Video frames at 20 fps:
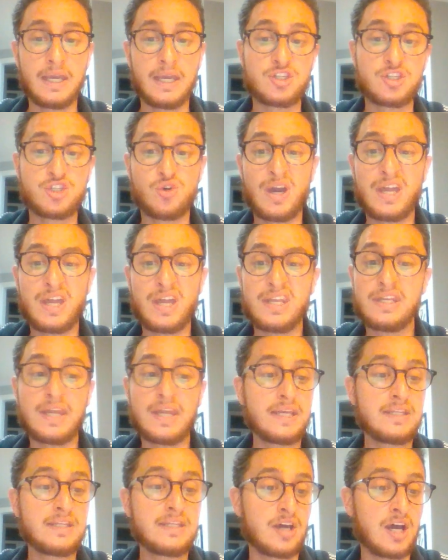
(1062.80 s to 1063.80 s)
And so at
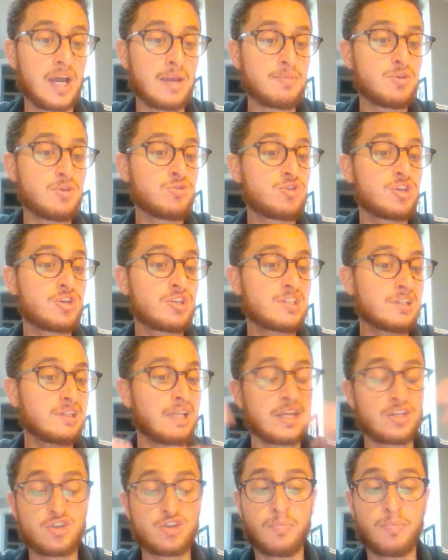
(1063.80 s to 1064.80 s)
nighttime, you just
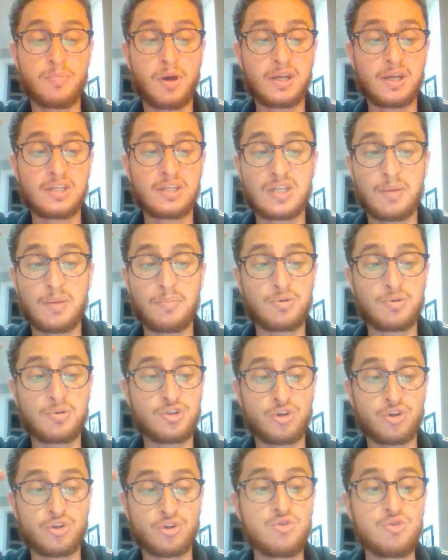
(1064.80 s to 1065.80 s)
let your body
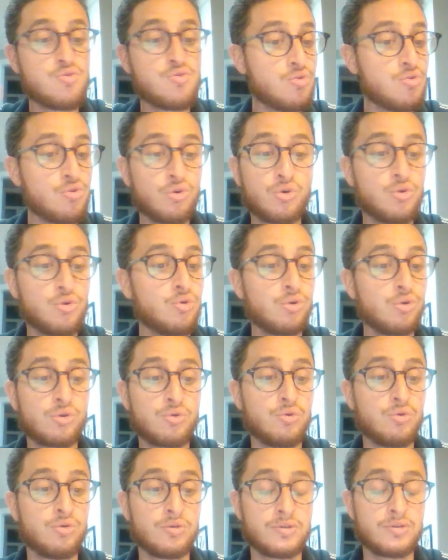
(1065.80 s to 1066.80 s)
temperature
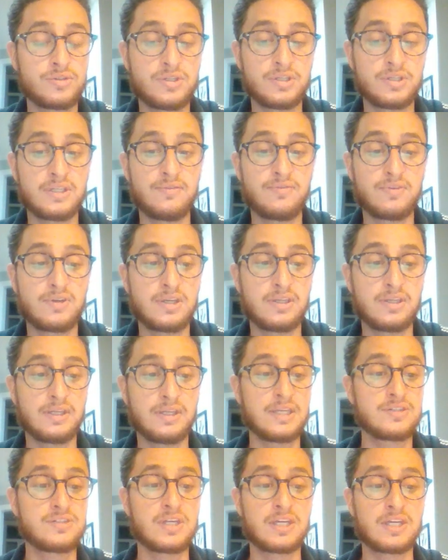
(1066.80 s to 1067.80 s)
cool
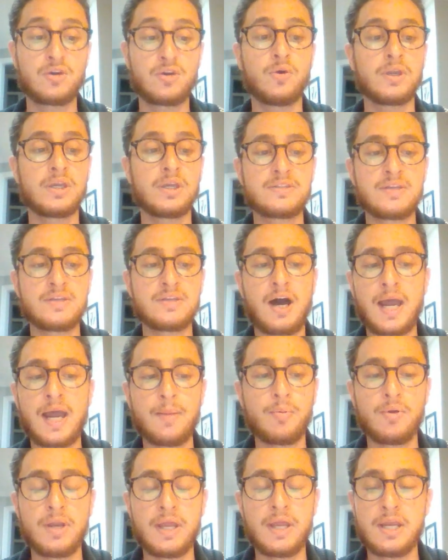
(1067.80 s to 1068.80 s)
significantly. It's like going into
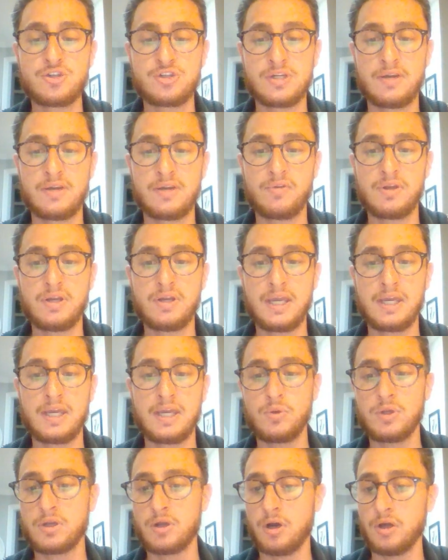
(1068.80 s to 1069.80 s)
hibernation every
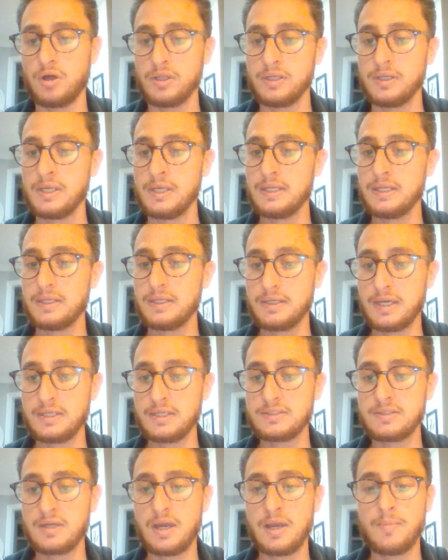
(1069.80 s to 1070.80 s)
night. We call it
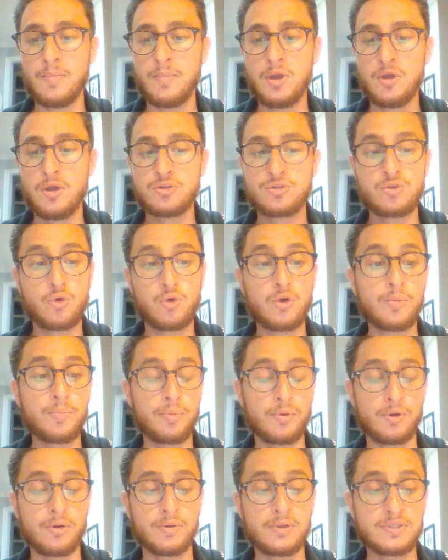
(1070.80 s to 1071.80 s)
nighttime
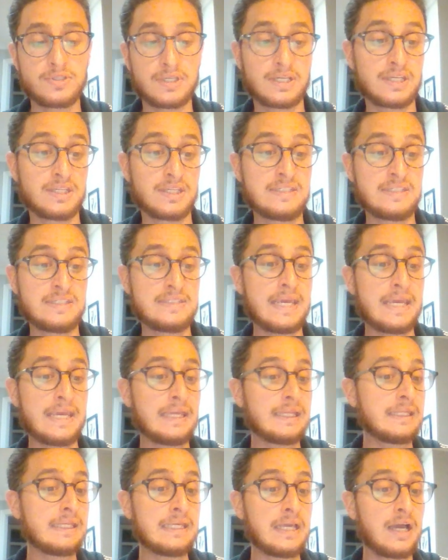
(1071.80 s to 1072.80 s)
torpor. It's like a
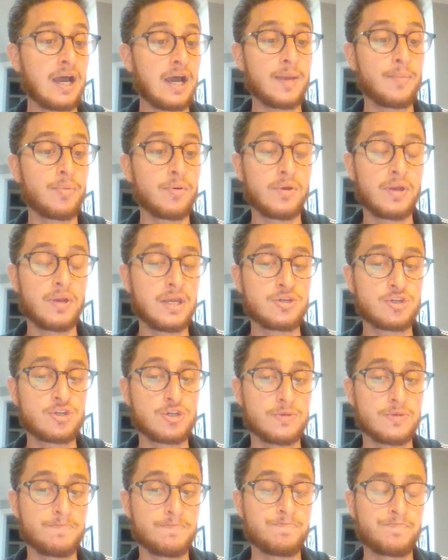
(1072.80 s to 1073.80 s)
daily
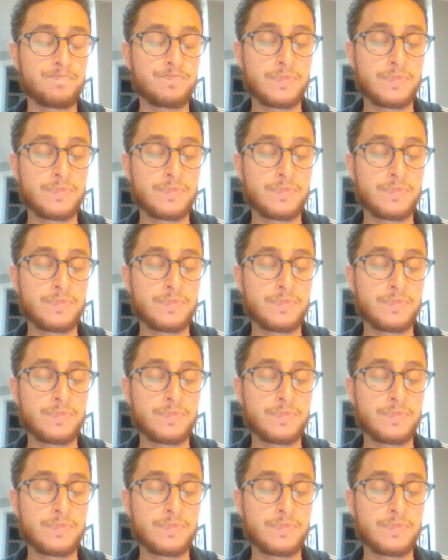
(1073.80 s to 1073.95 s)
hibernation.